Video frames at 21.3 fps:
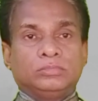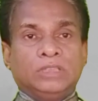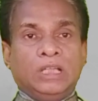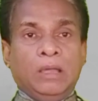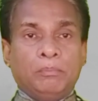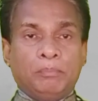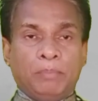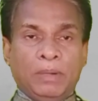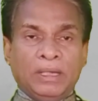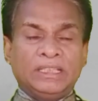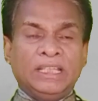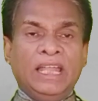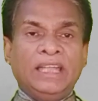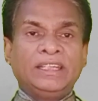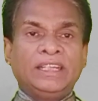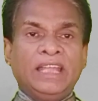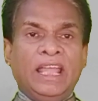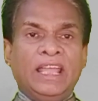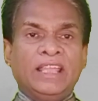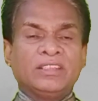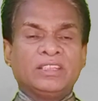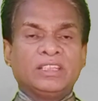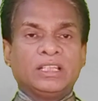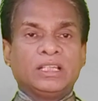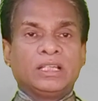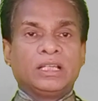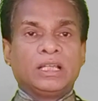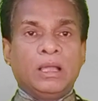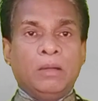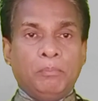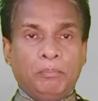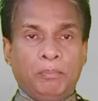present tense,
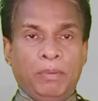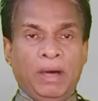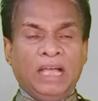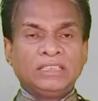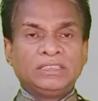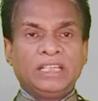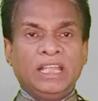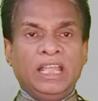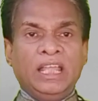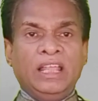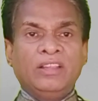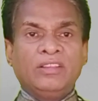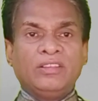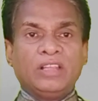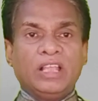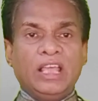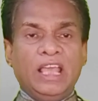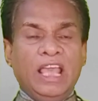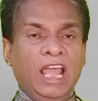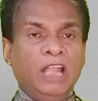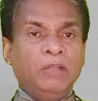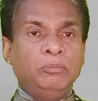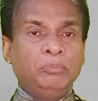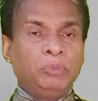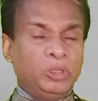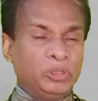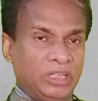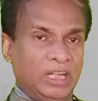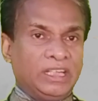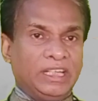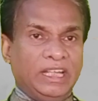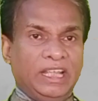past tense and
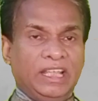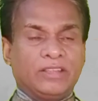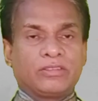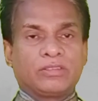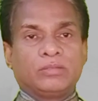future tense.